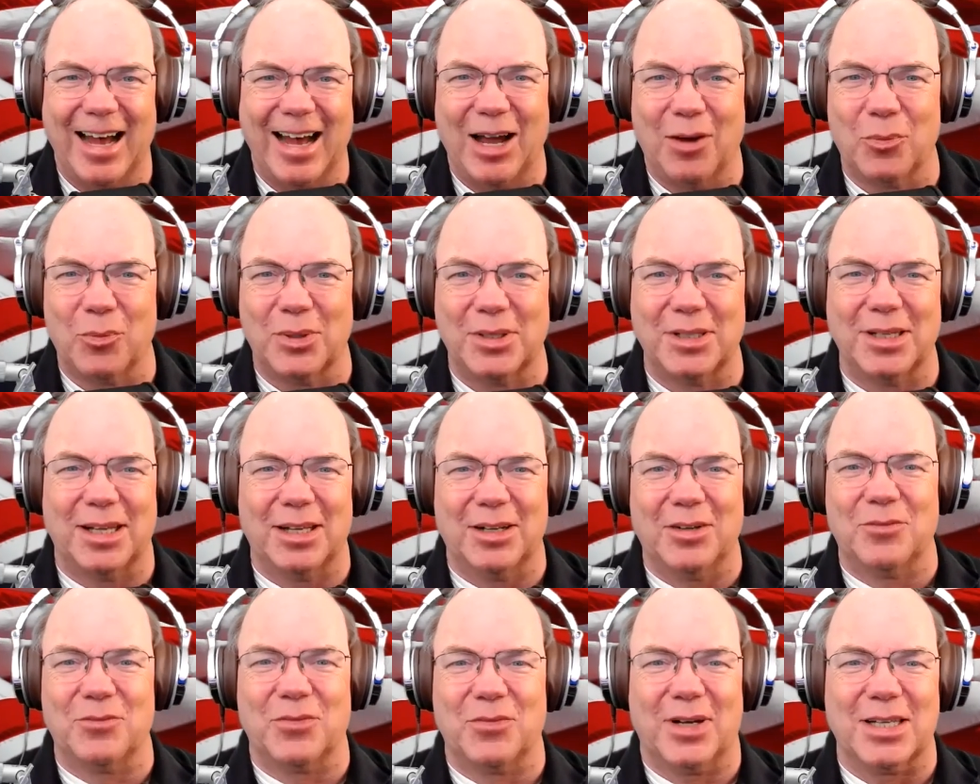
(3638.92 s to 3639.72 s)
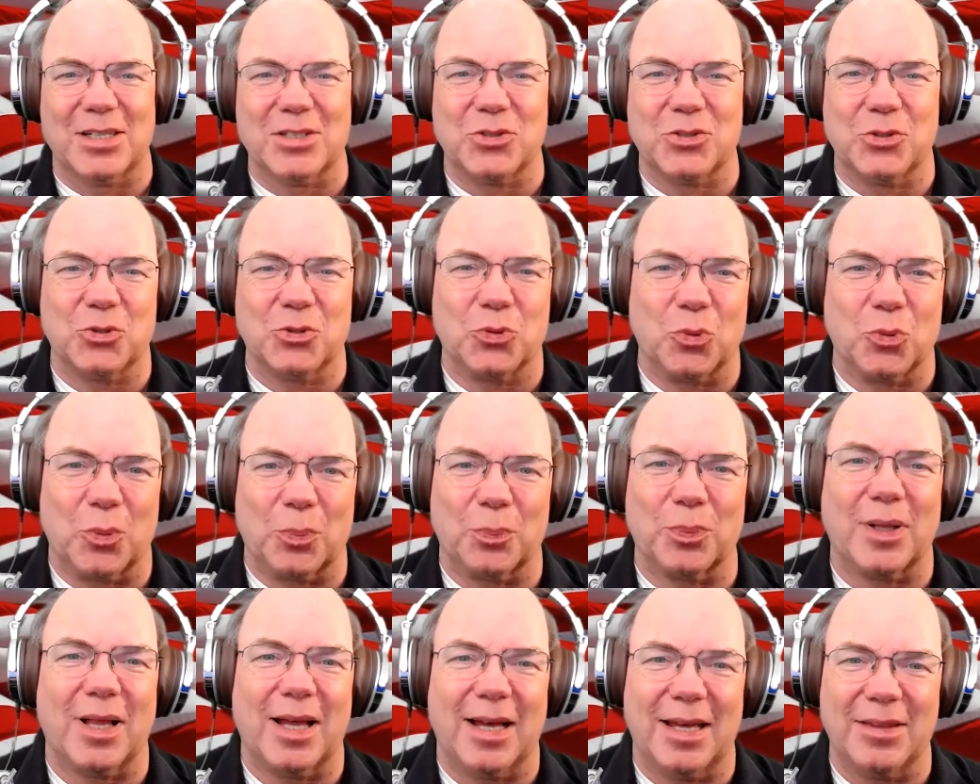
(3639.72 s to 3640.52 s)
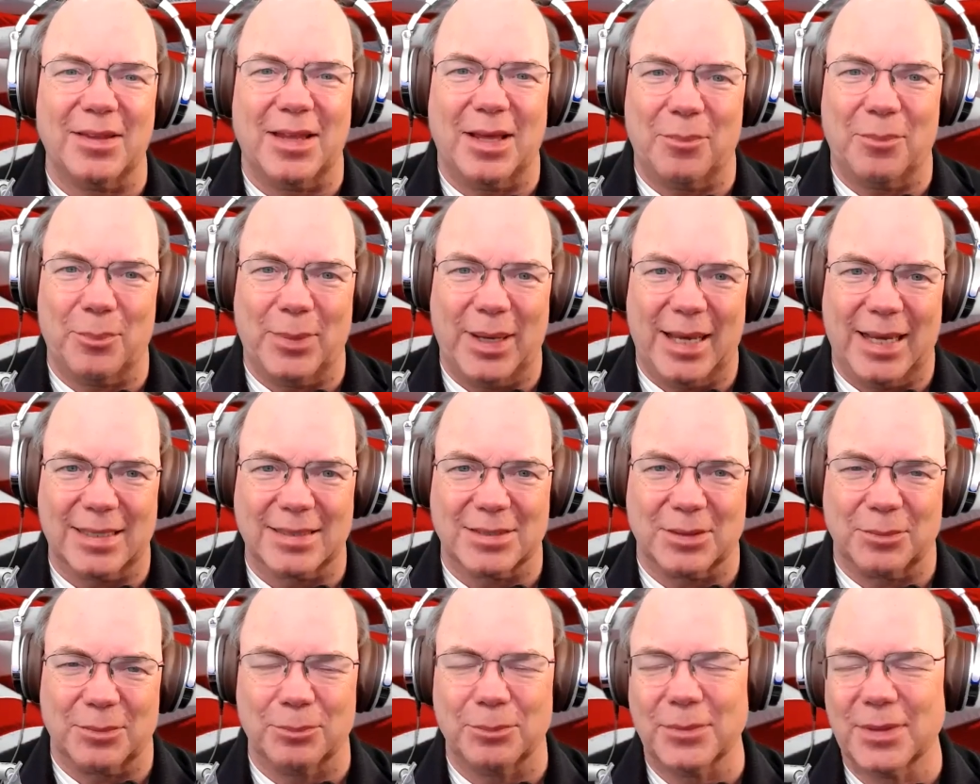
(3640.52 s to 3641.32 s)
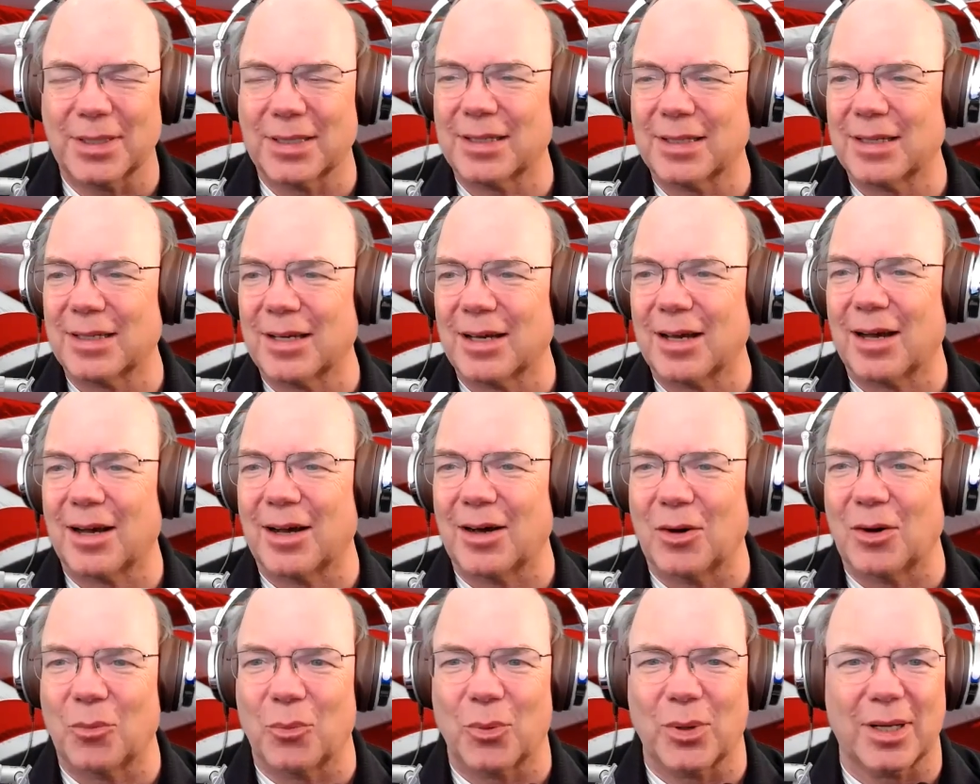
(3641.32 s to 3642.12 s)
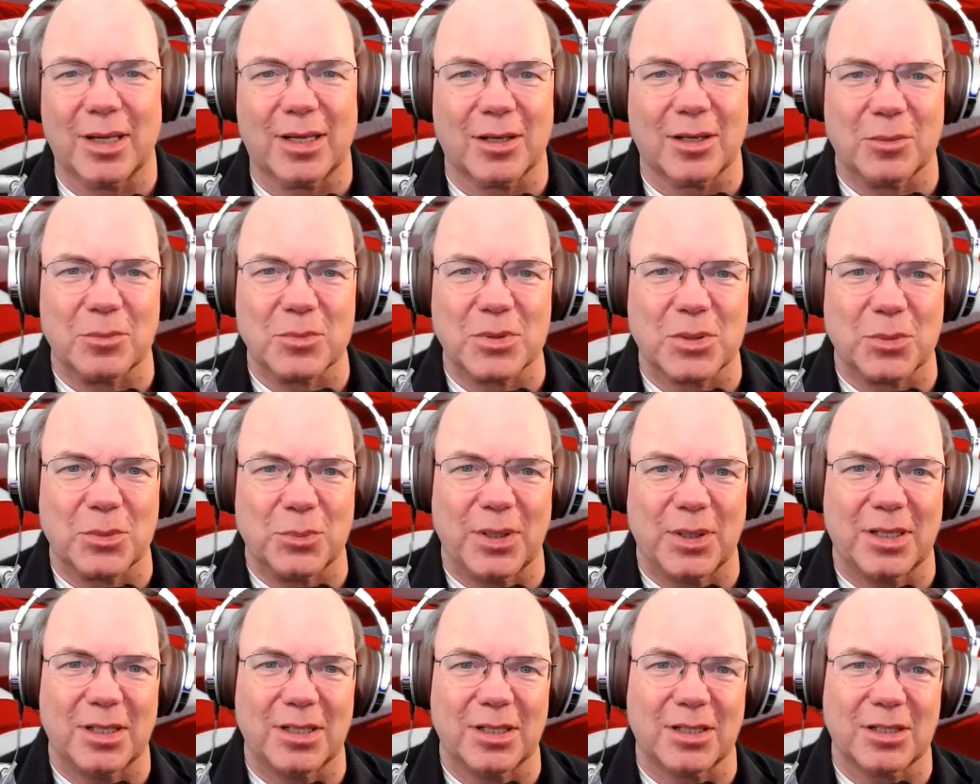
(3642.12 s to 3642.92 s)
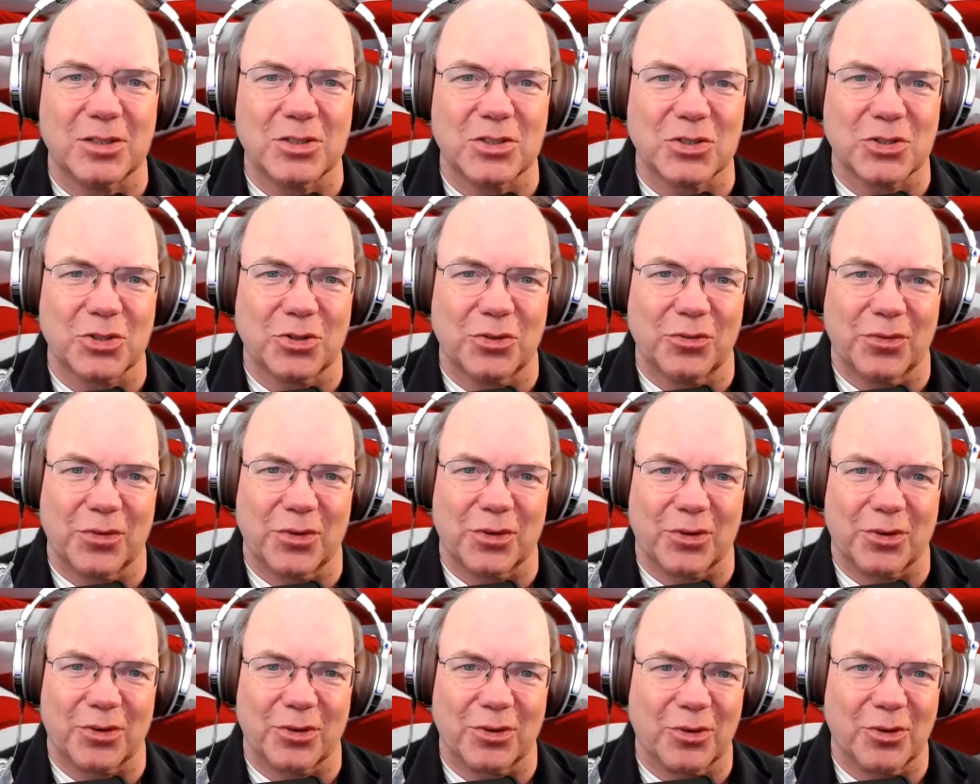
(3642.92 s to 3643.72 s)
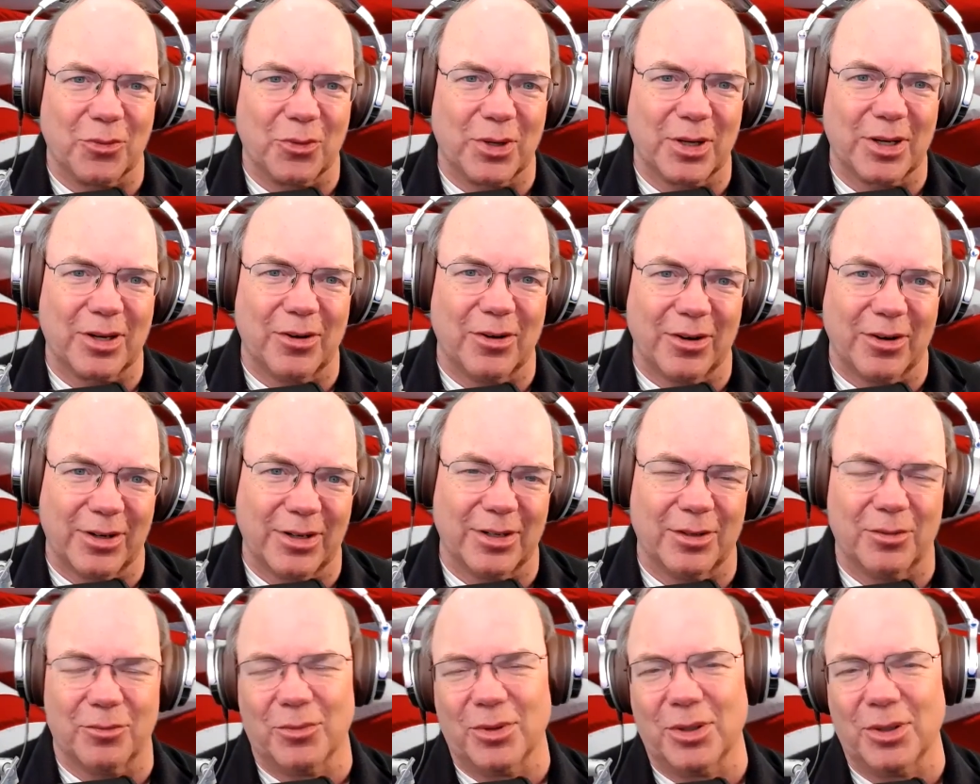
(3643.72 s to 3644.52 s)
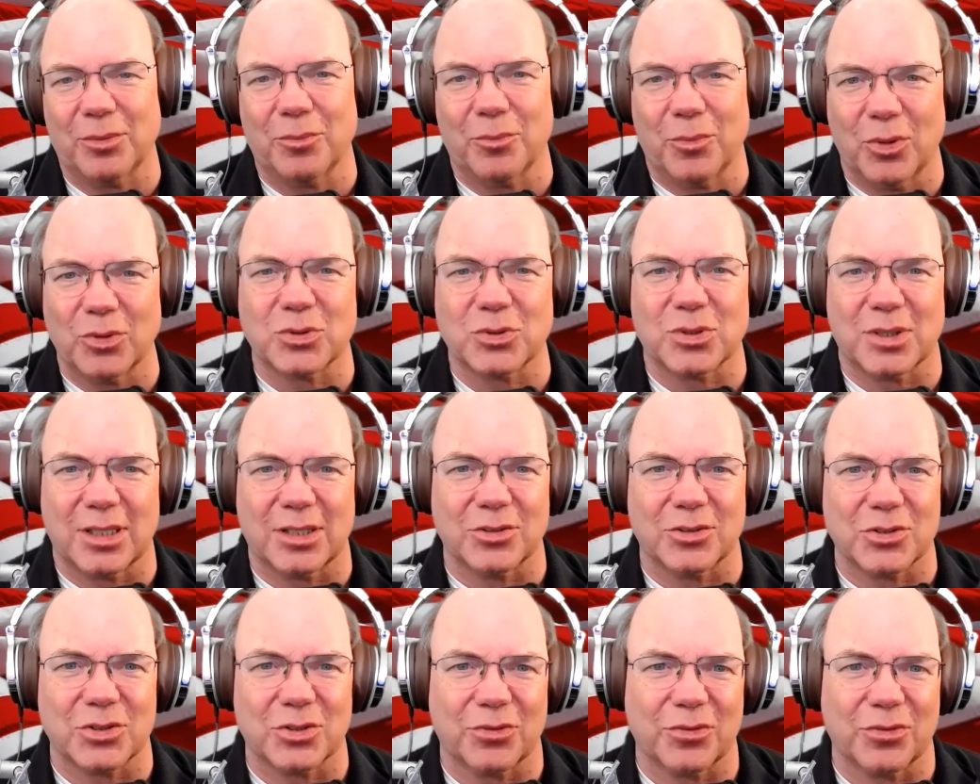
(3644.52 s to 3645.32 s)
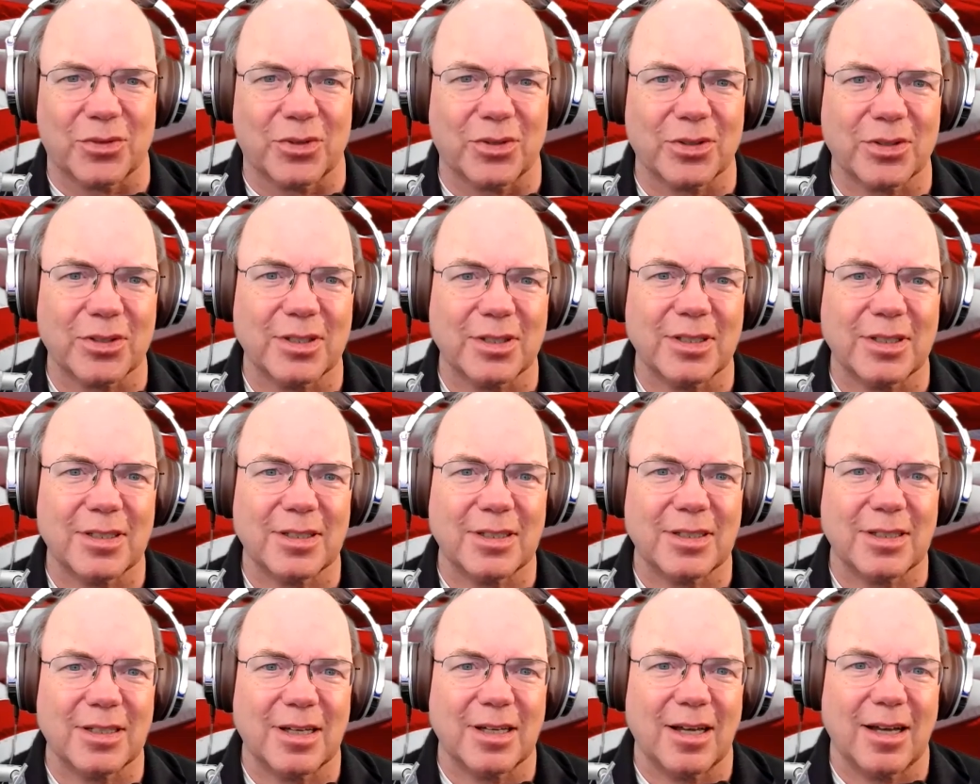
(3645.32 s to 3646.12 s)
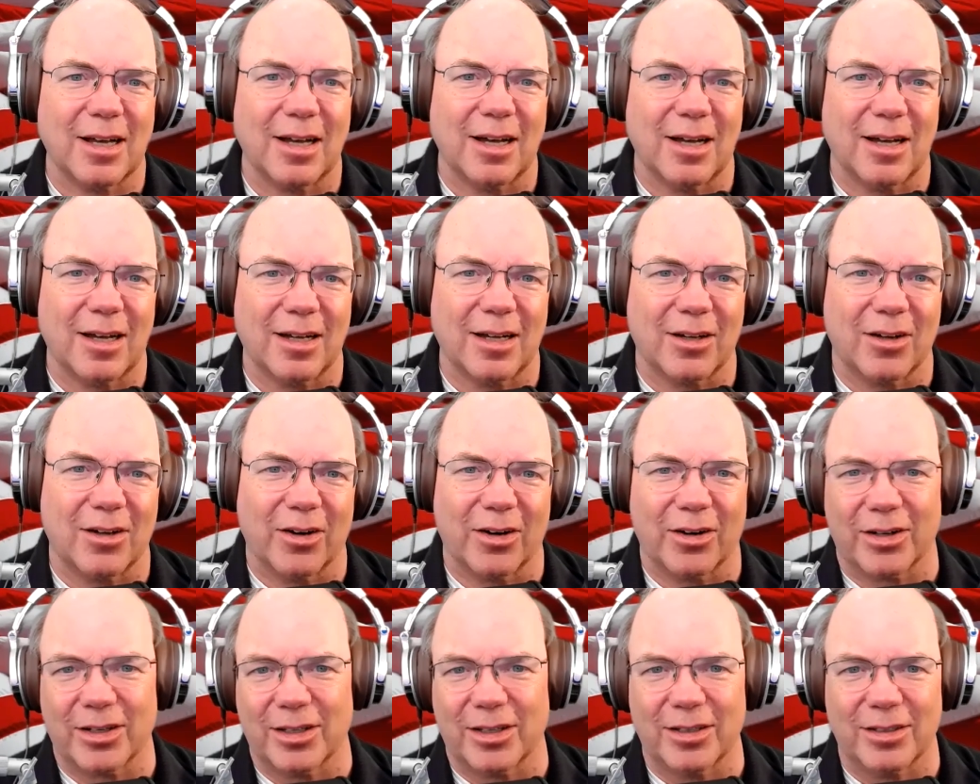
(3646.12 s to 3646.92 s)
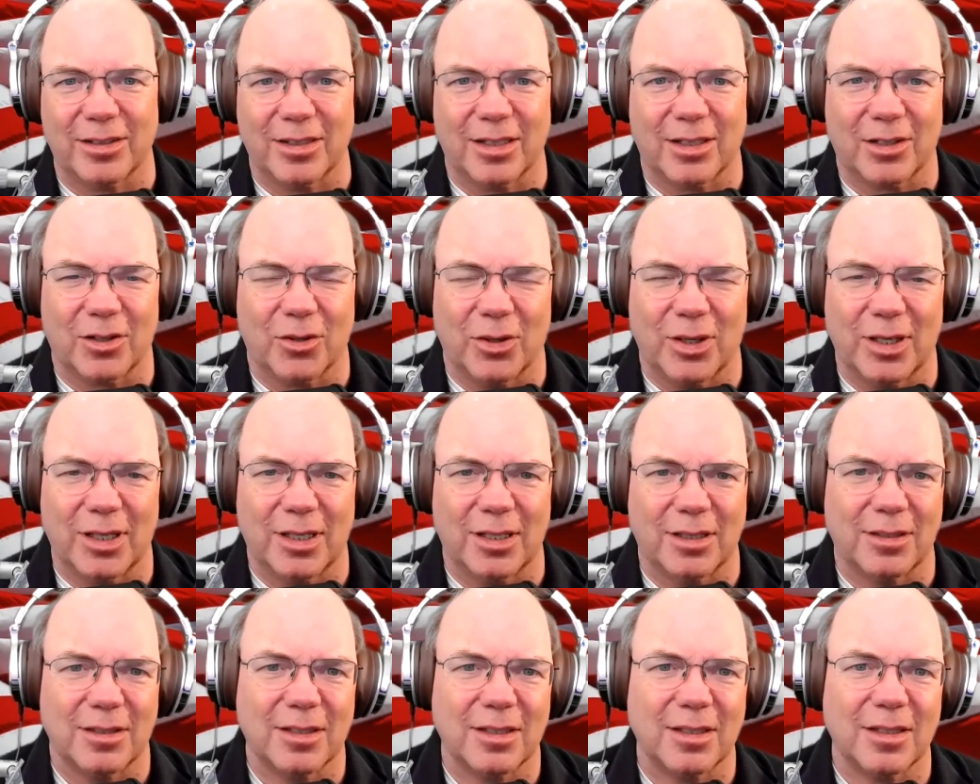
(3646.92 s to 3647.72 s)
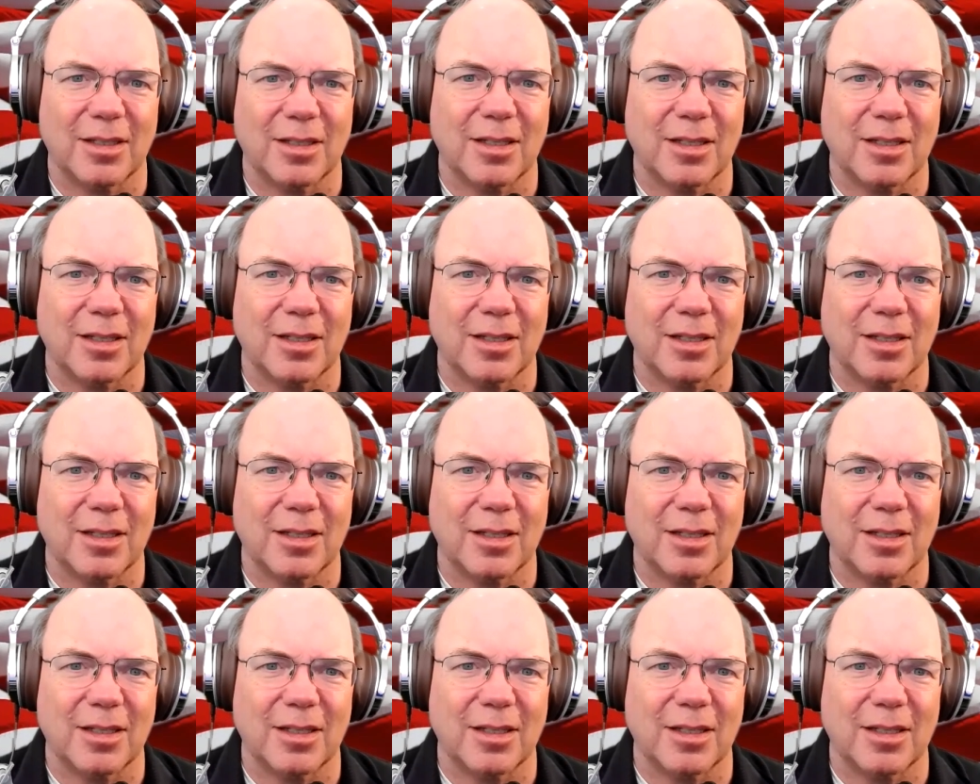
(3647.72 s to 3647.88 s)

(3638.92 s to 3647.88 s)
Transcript: I would not advise you to apply that maxim when it comes to being a conservator or a guardian, mostly conservator. Guardian, yeah, go ahead.